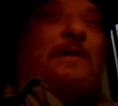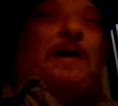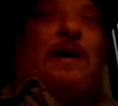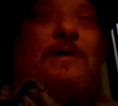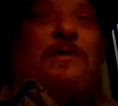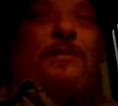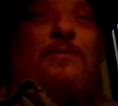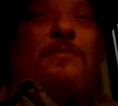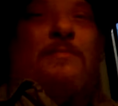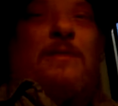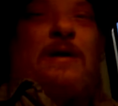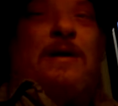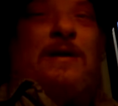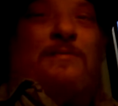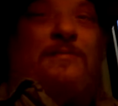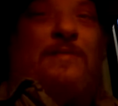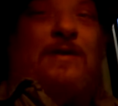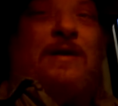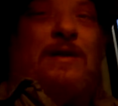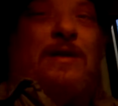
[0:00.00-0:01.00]
that I don't make
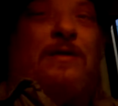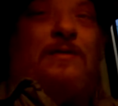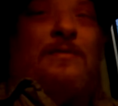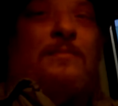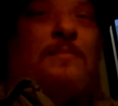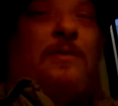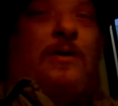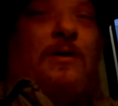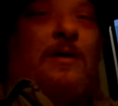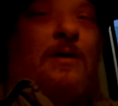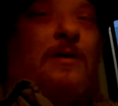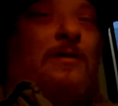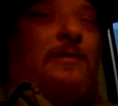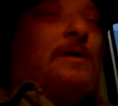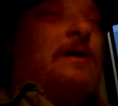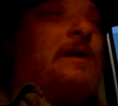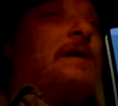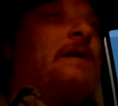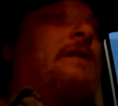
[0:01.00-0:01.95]
a video tomorrow.